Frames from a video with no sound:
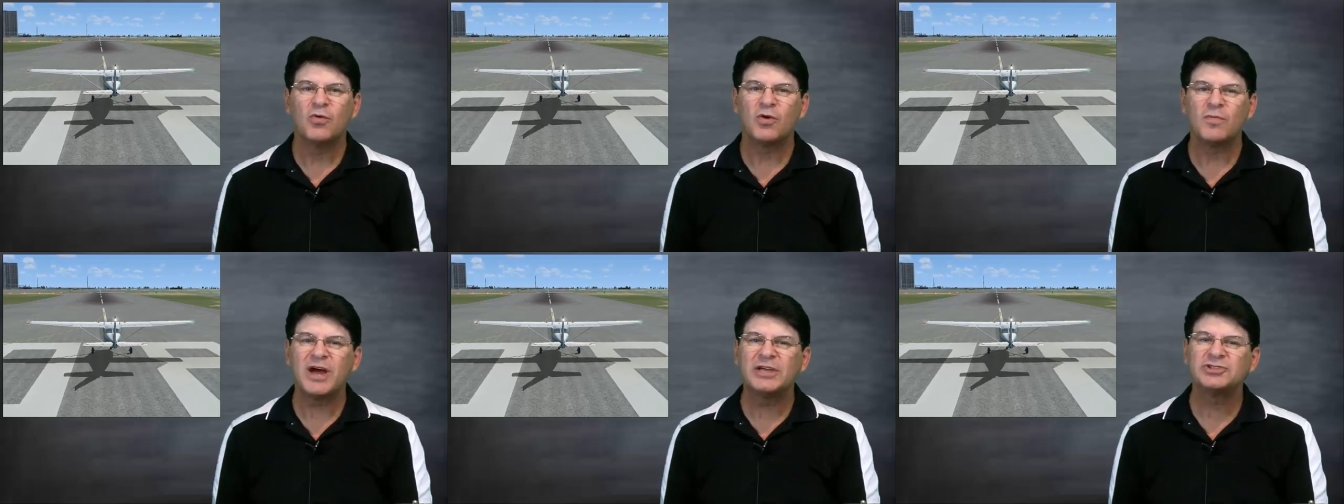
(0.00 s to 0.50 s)

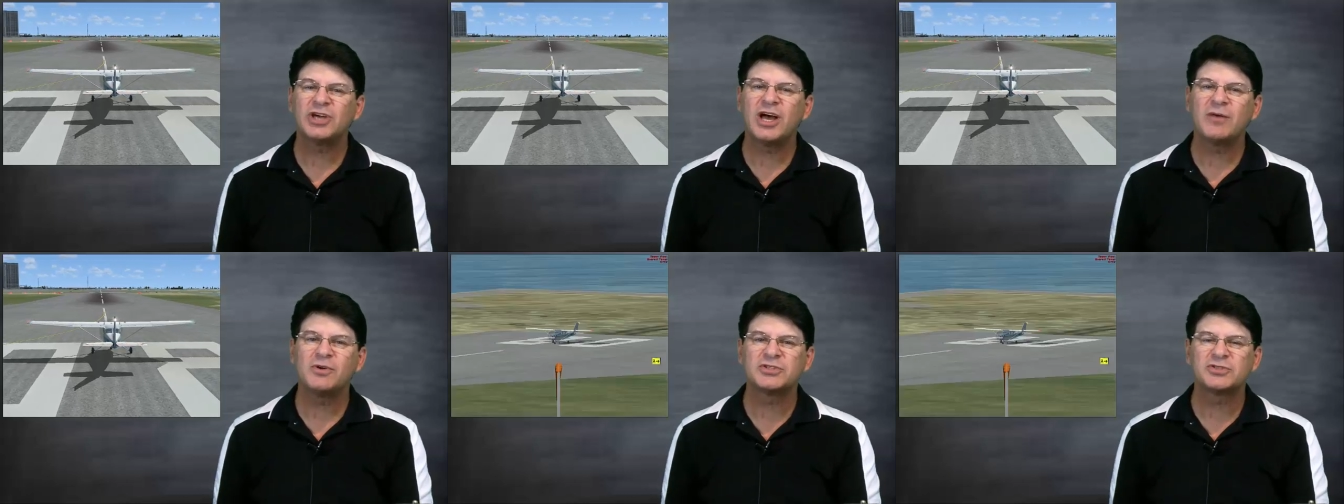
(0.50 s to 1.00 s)
where my
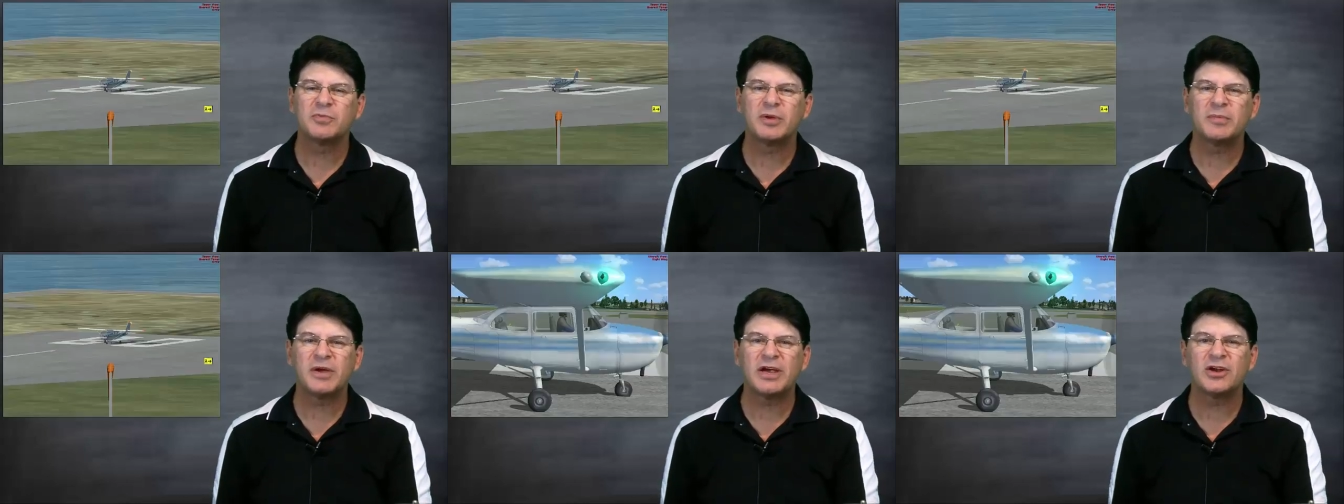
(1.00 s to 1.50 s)
job was to
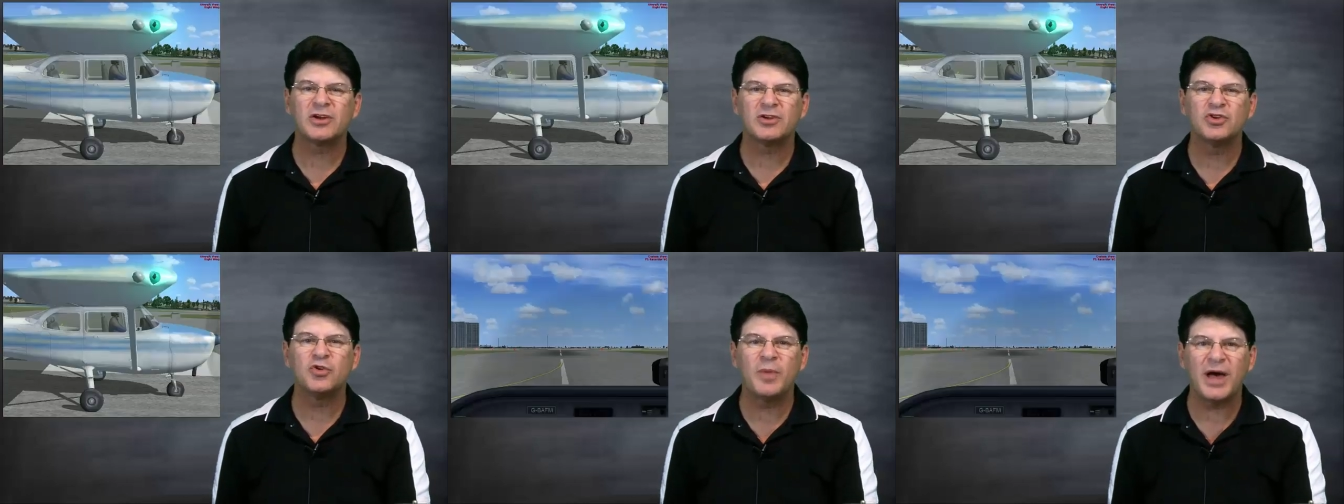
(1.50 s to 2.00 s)
prepare
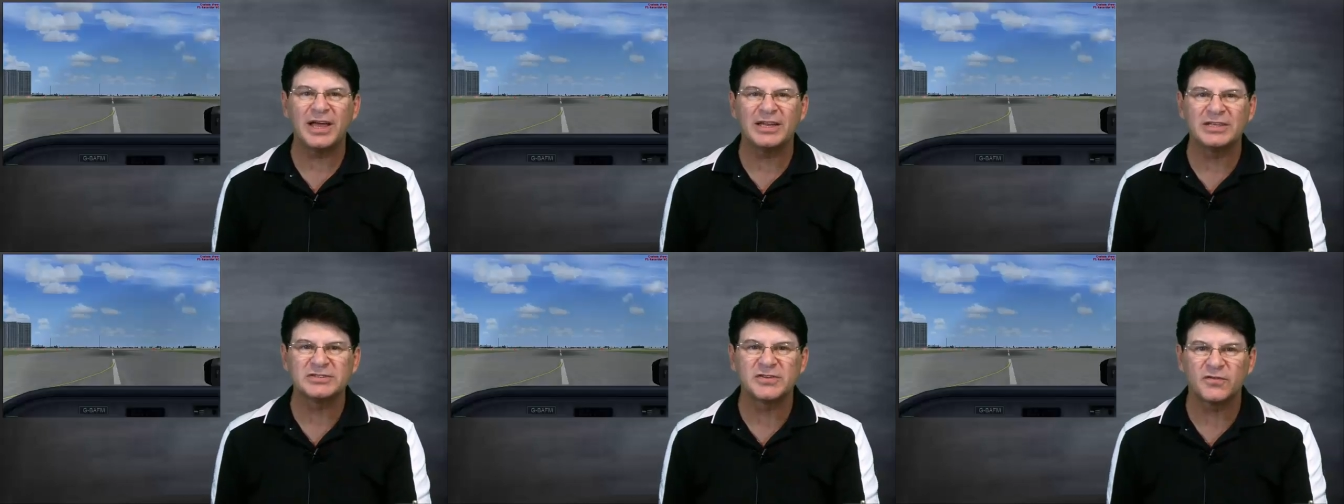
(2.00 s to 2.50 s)
new
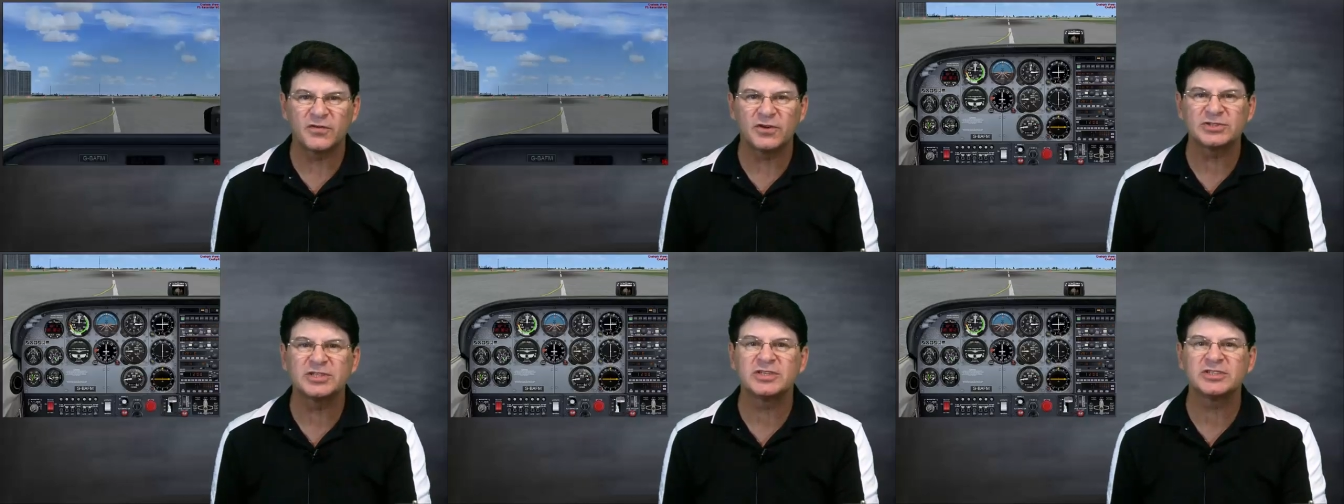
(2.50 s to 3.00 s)
pilots
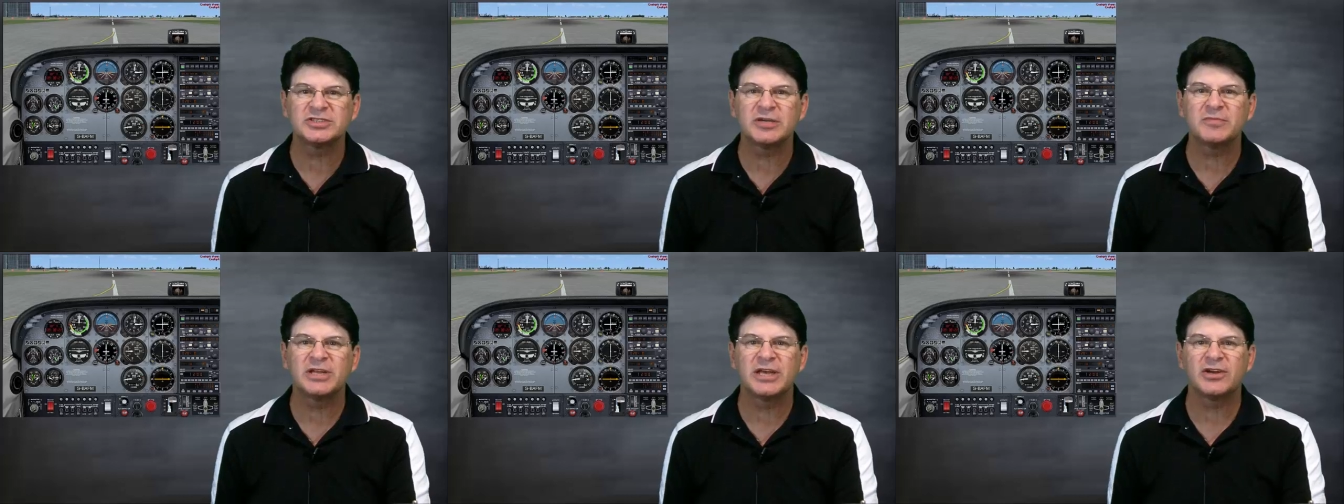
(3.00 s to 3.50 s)
first in the
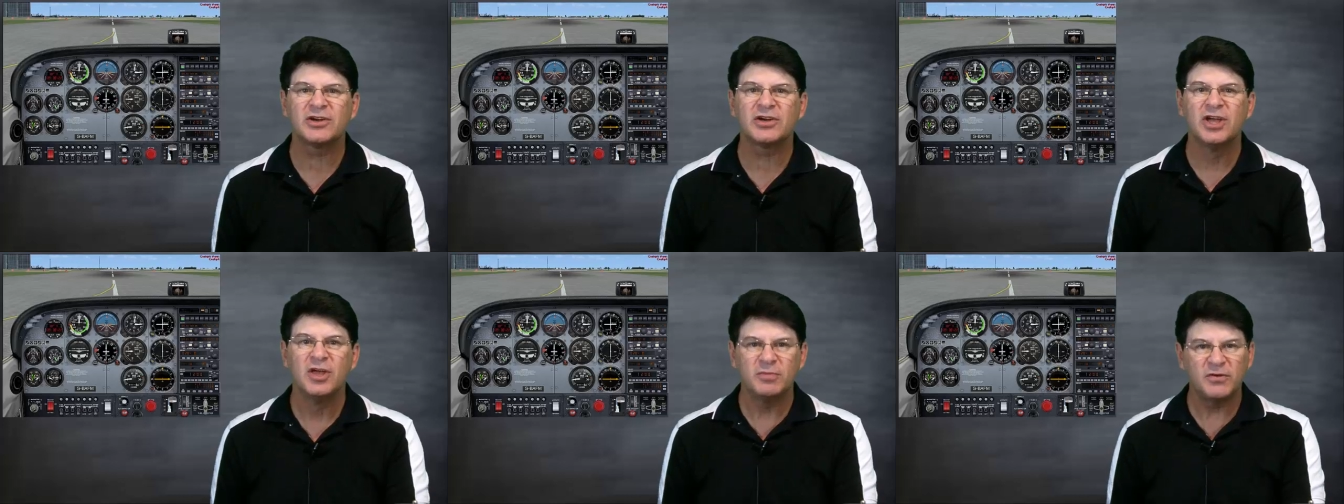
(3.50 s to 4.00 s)
simulator
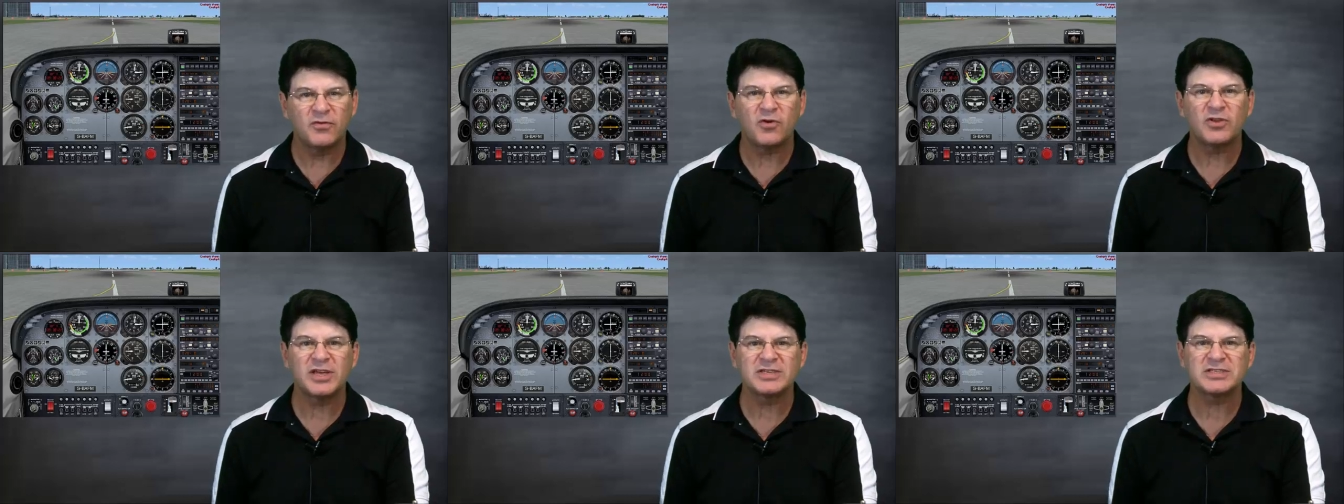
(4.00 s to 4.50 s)

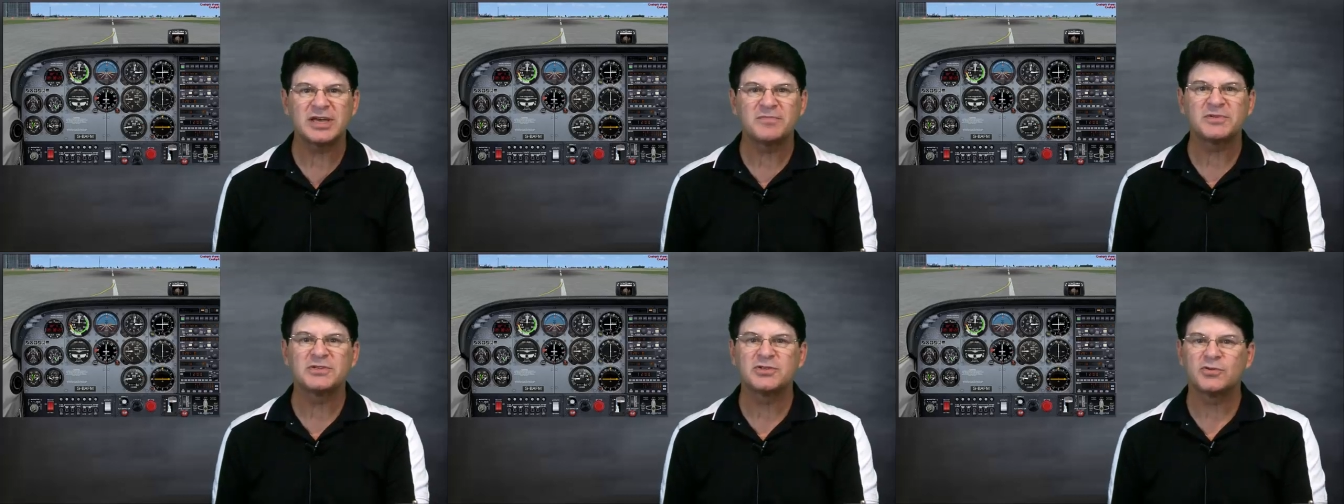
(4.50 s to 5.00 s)
before they
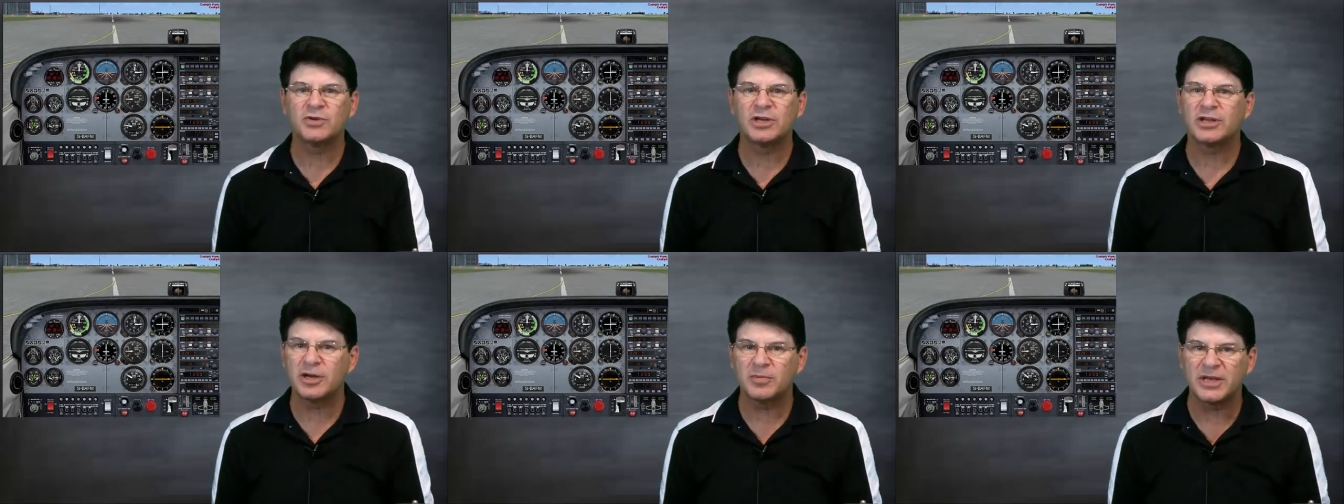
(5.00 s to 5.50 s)
stepped into
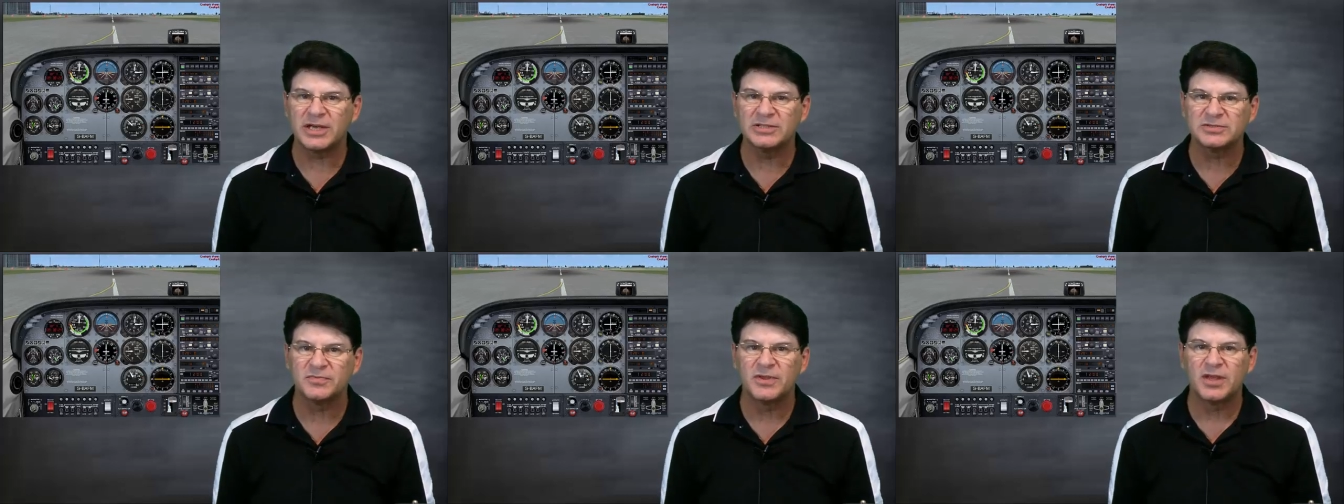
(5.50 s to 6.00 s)
real
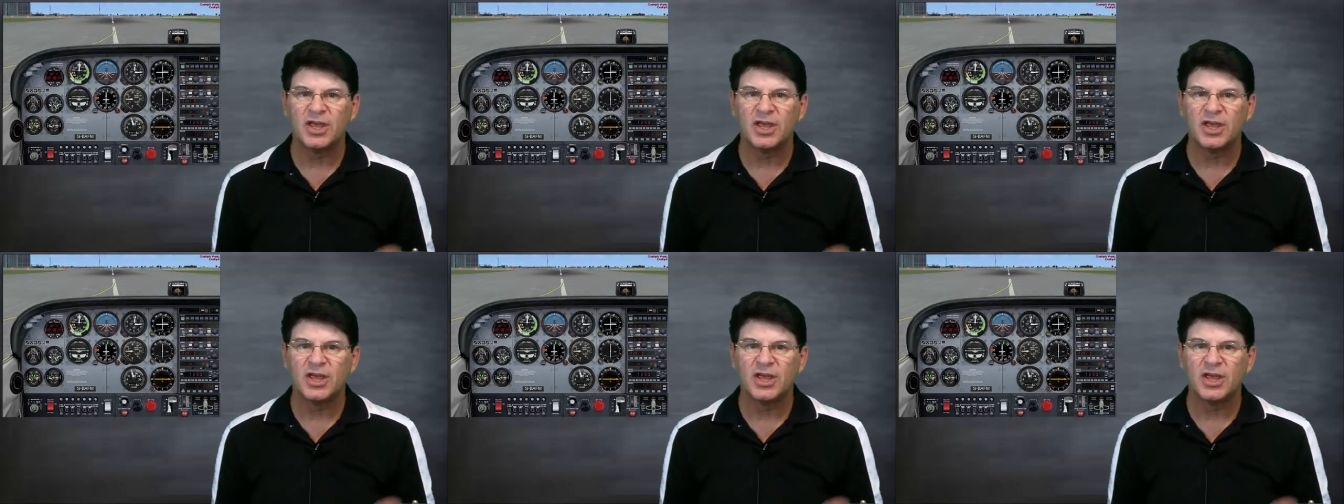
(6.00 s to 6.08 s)
airplanes.